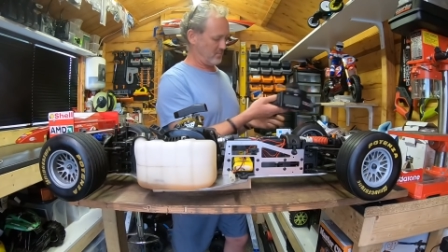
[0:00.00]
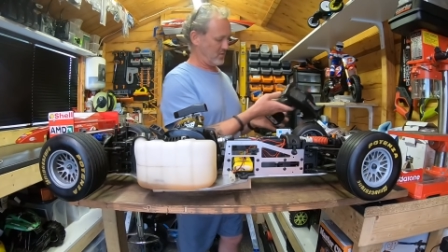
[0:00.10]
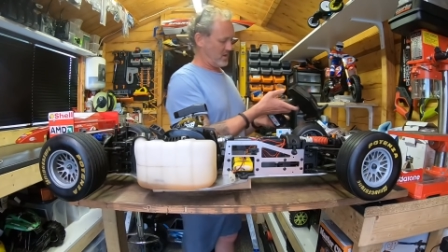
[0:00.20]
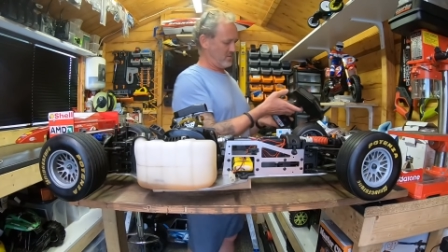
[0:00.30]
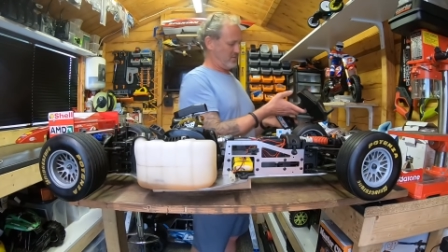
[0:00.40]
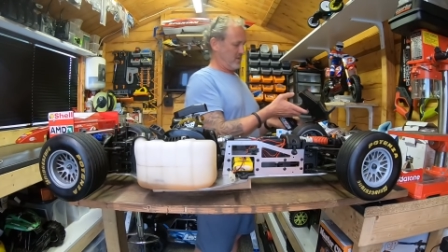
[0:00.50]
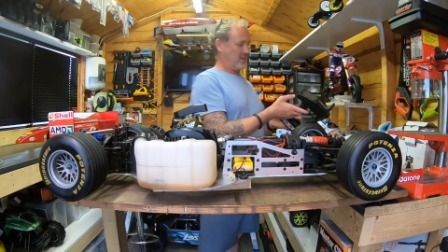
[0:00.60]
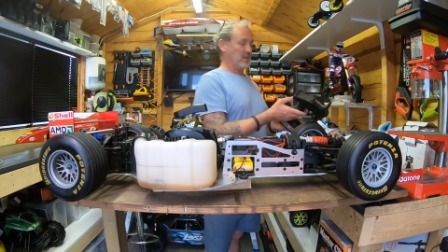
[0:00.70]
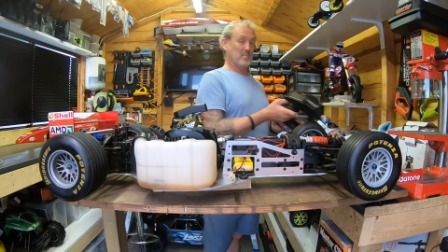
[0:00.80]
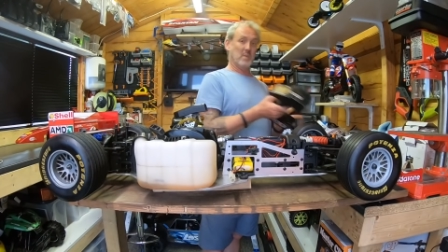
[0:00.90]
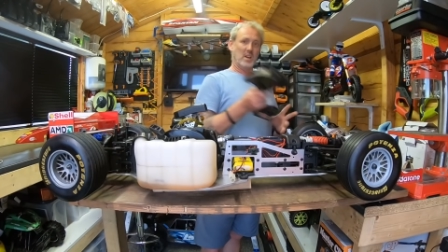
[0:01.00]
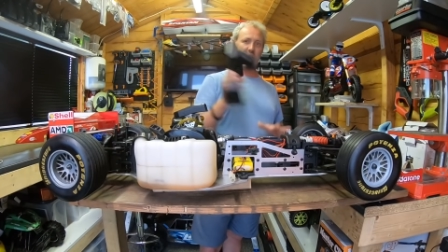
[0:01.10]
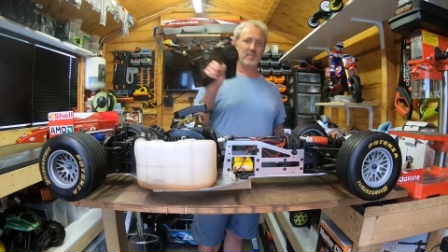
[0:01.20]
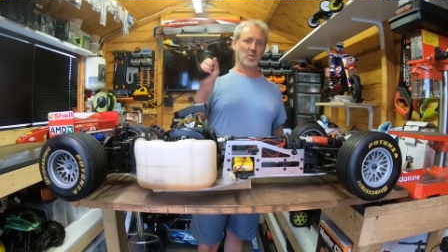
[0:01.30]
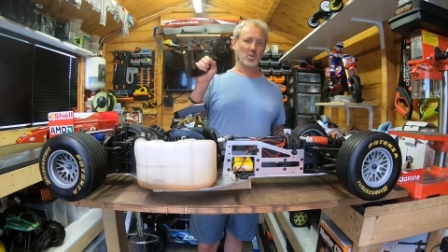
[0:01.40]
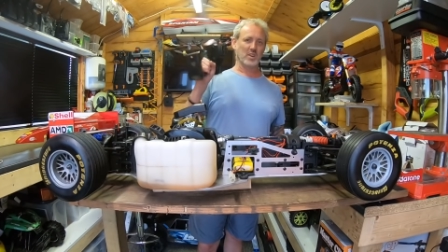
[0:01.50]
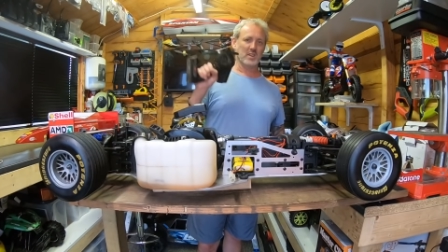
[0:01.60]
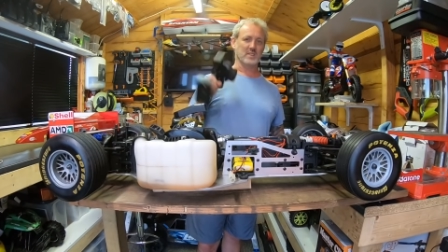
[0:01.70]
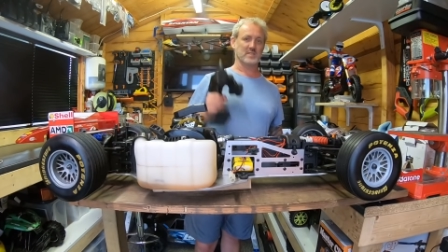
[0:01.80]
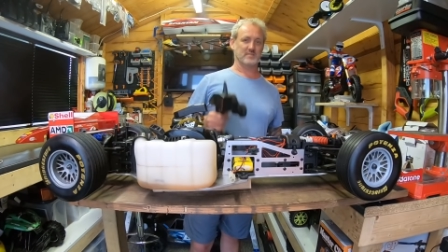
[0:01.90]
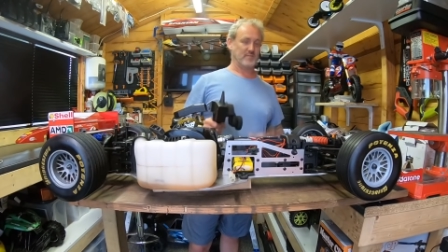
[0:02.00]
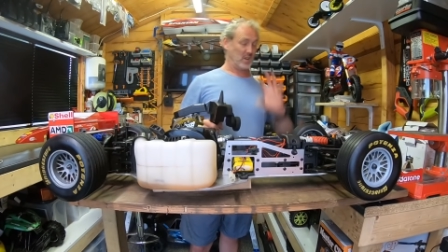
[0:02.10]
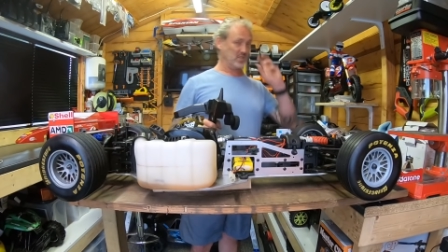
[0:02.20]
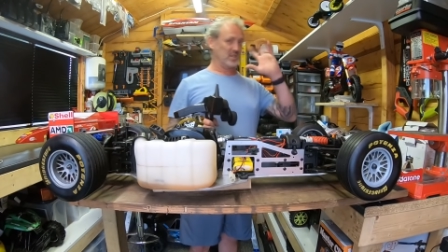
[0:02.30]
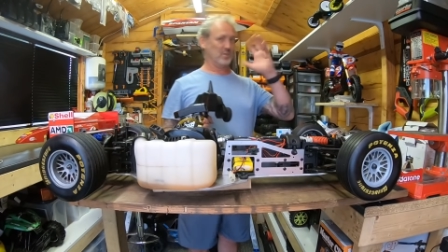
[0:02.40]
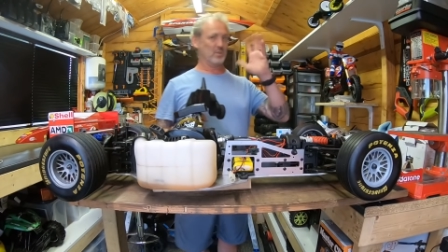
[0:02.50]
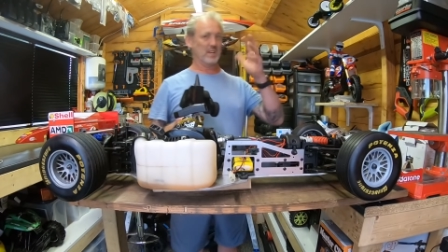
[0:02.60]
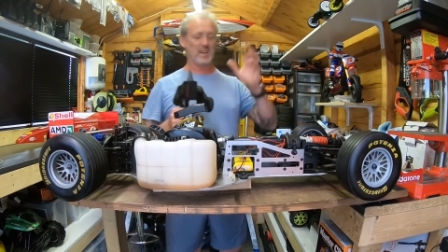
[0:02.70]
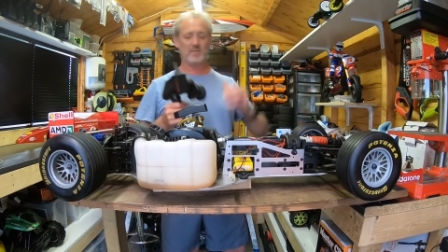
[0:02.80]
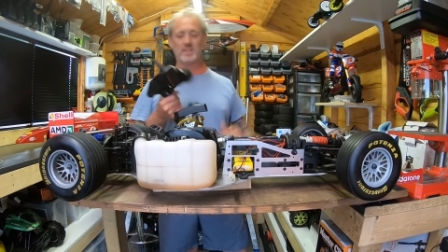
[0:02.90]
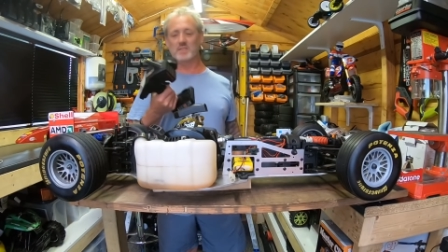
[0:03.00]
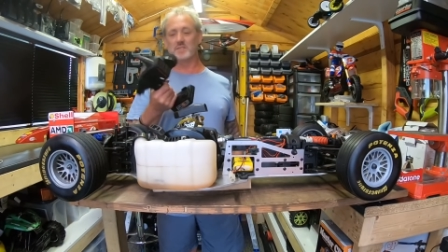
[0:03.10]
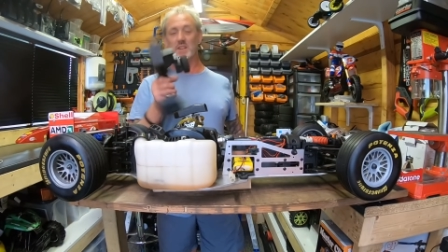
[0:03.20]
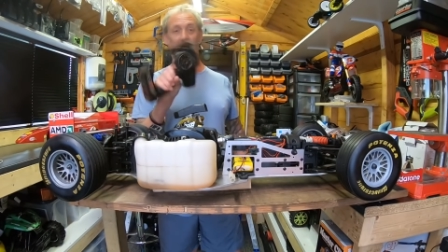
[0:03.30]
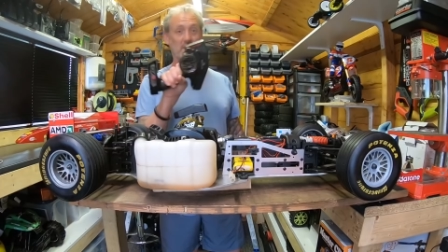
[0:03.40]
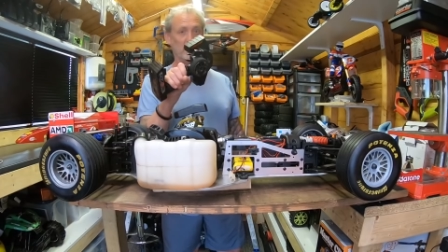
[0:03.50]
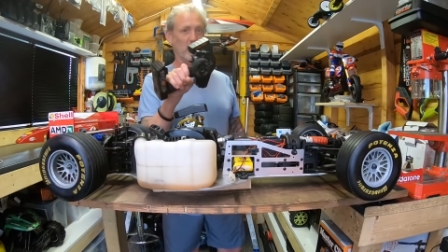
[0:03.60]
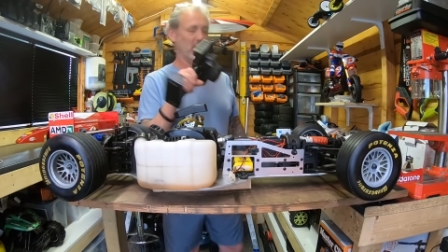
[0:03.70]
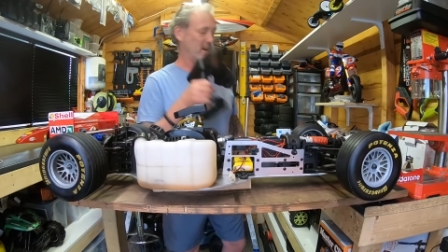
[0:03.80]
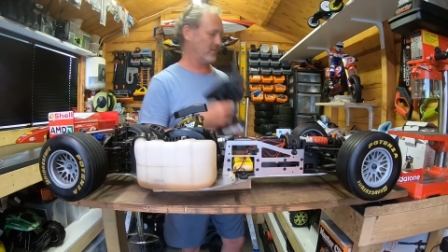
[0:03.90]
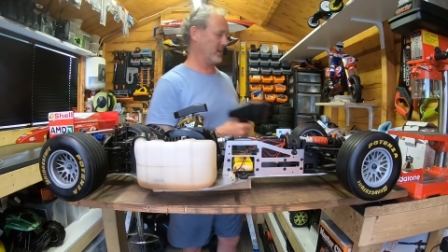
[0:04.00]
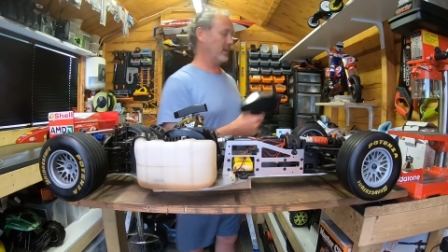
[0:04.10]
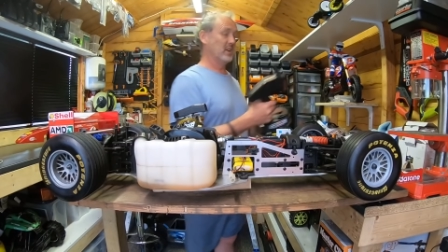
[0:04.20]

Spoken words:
Pro, my left hooker, because I steer with the left, so that's why I have that,